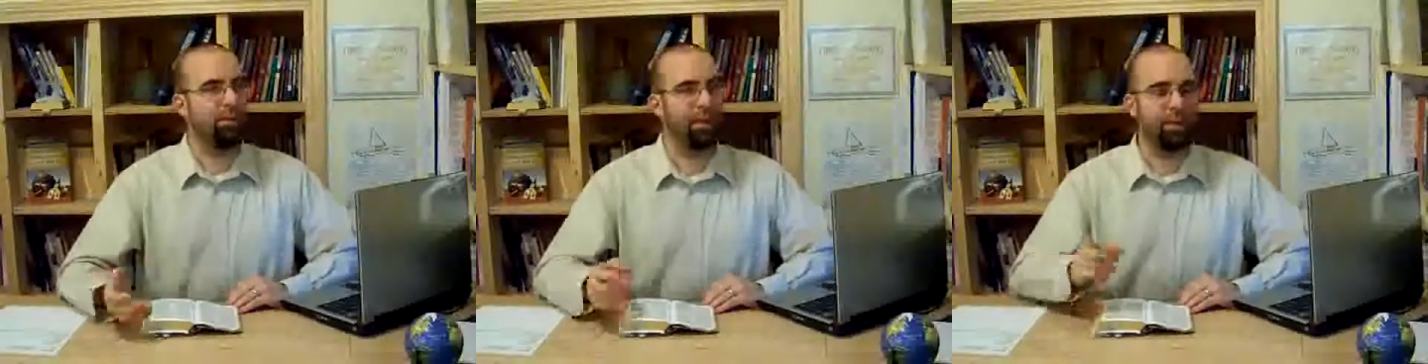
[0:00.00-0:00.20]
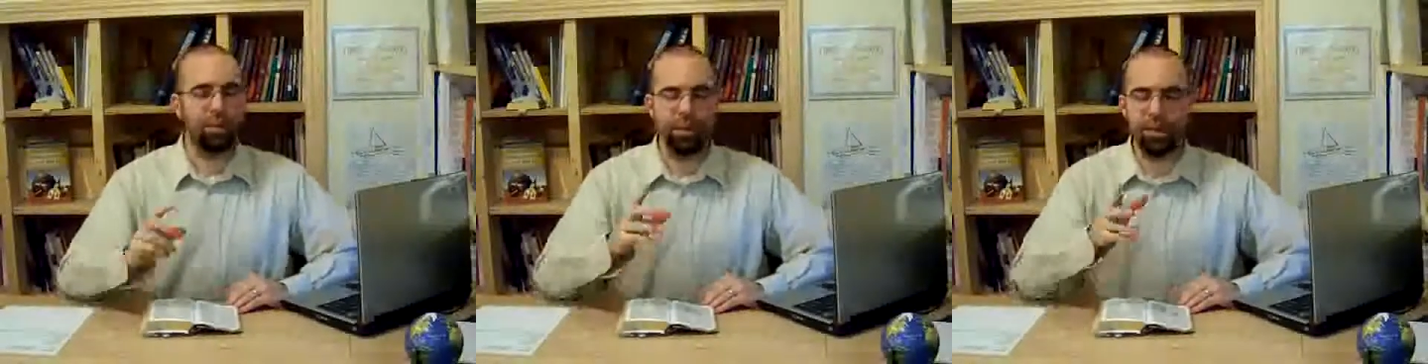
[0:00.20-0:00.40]

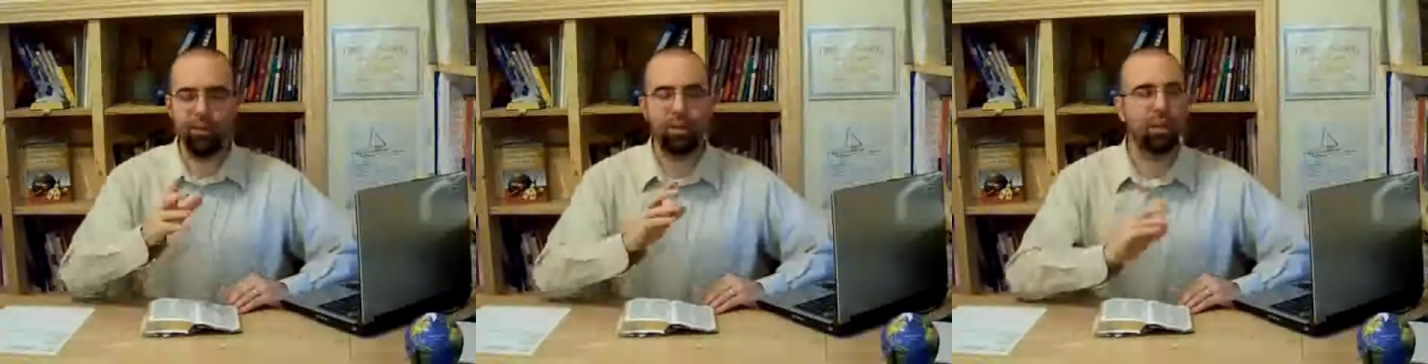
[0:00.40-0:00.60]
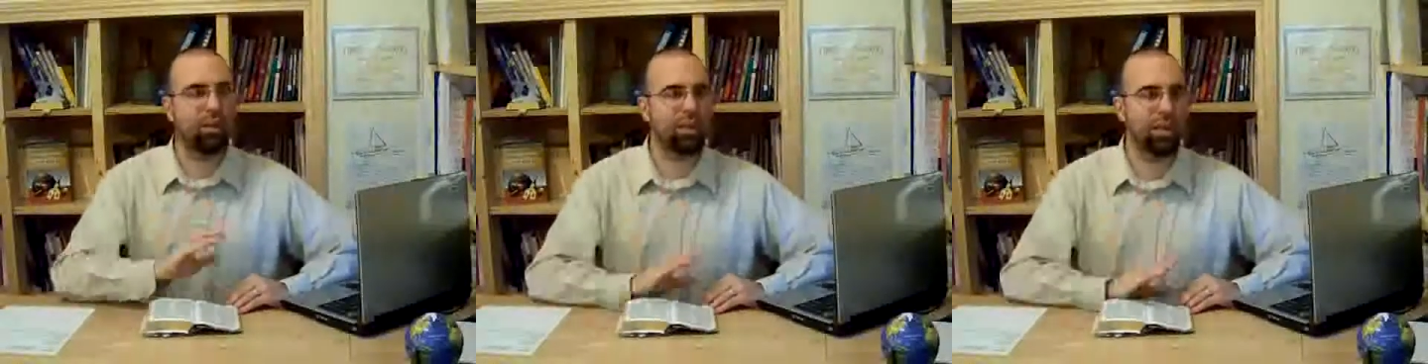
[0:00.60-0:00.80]
Let me give you
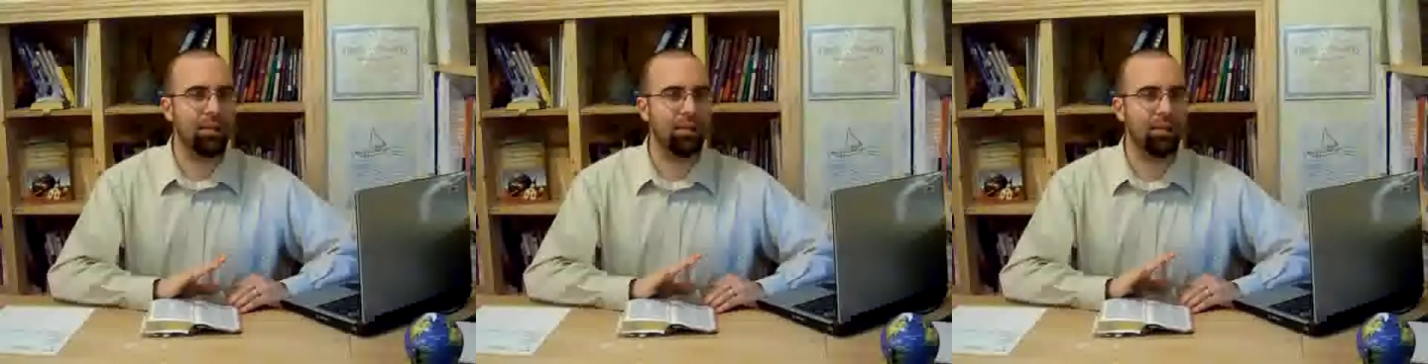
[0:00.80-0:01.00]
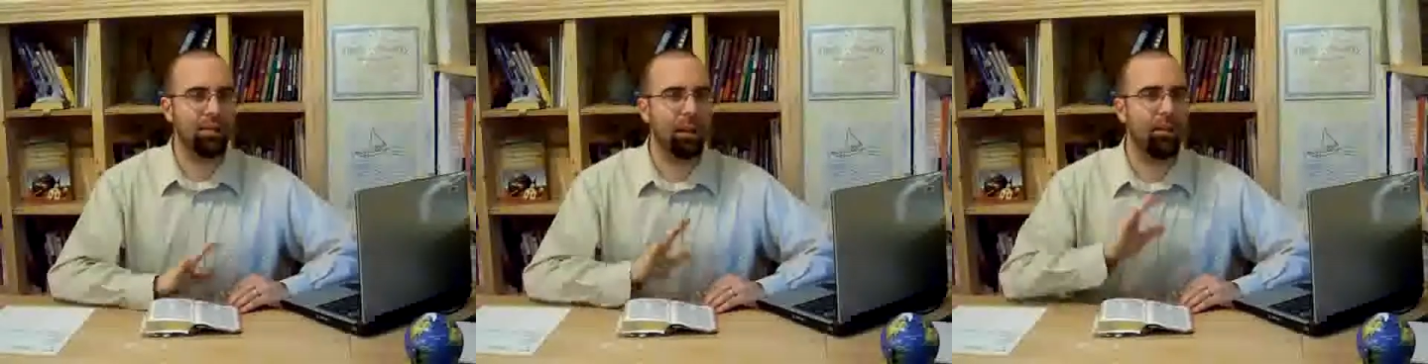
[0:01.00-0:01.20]
an
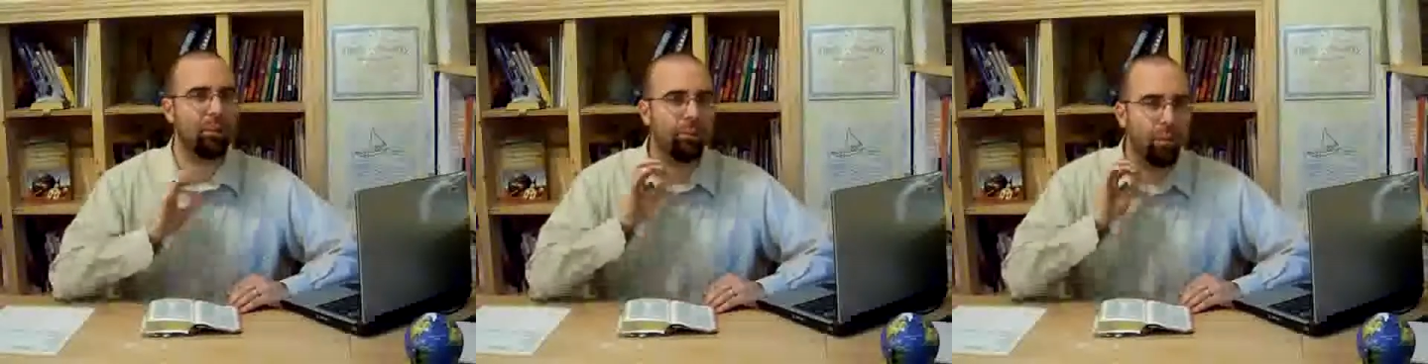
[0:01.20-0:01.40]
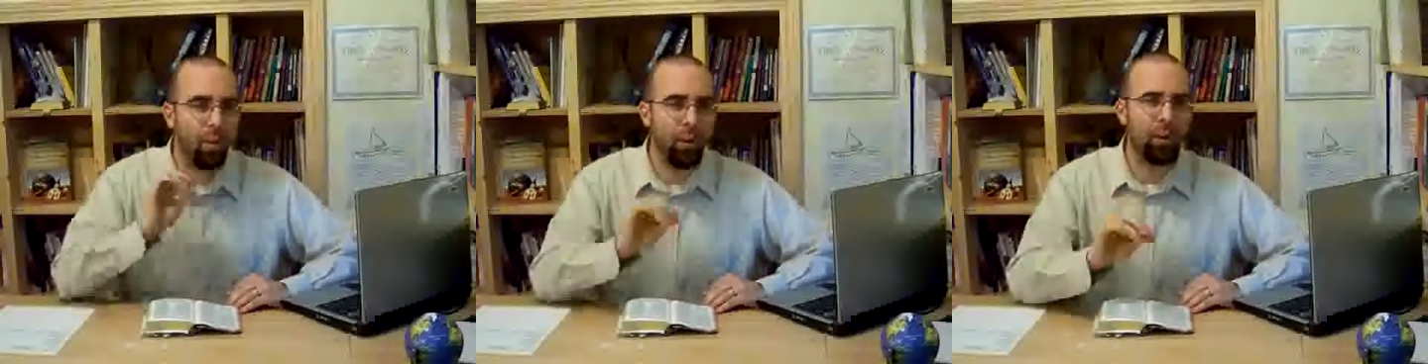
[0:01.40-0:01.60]
example of how
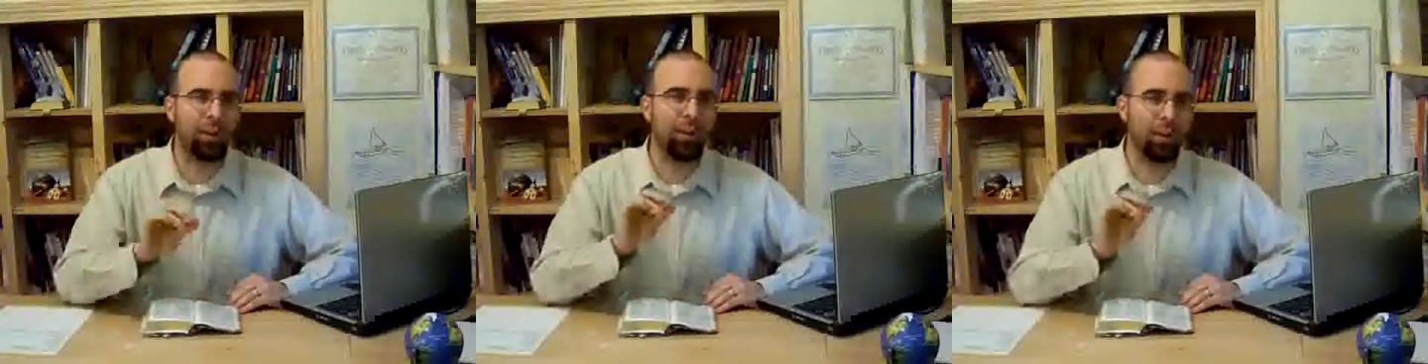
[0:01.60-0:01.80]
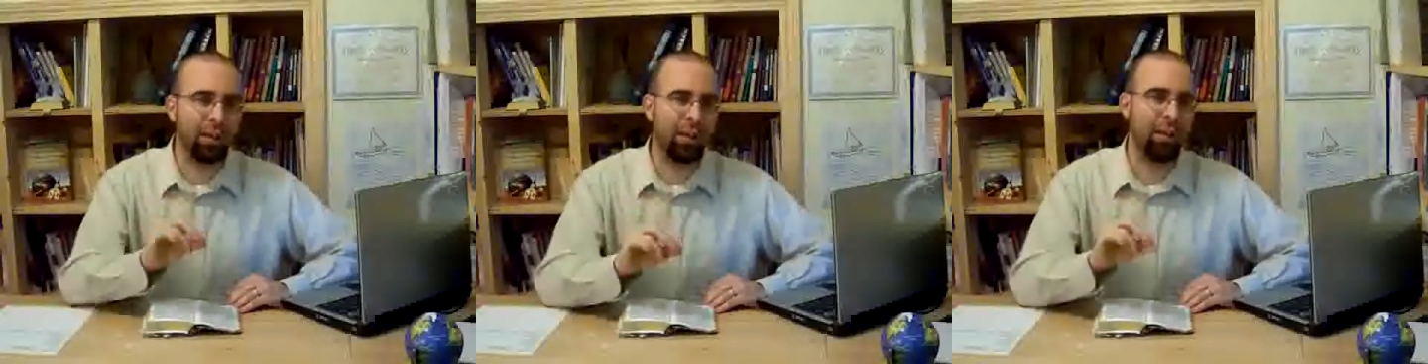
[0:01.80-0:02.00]

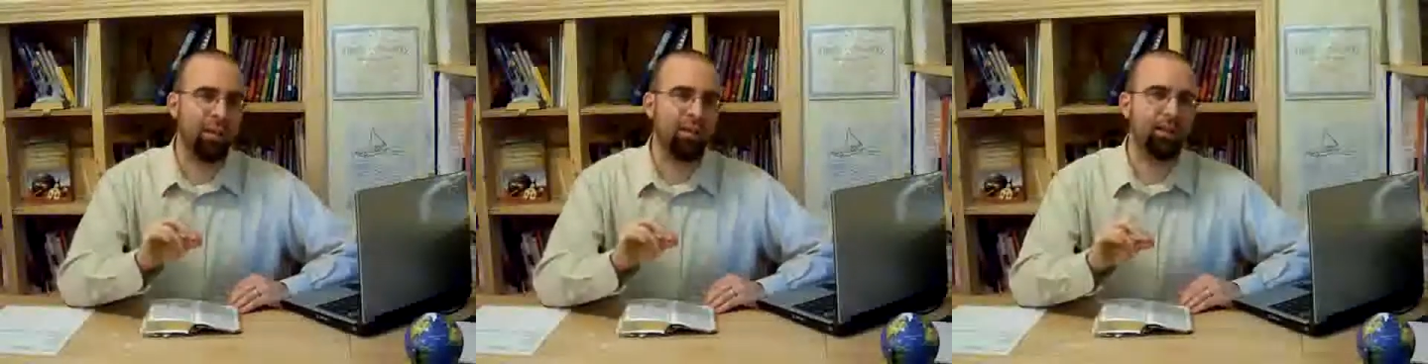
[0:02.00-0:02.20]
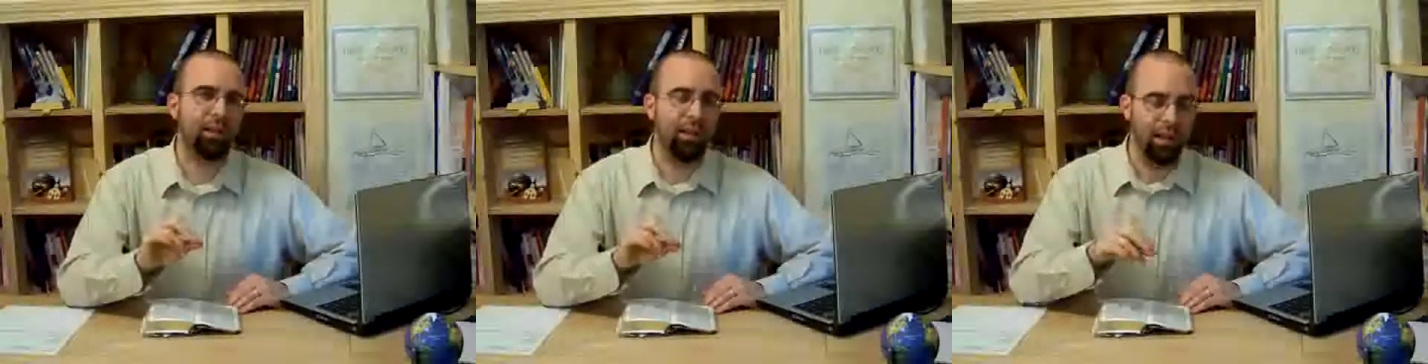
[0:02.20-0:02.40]
important it is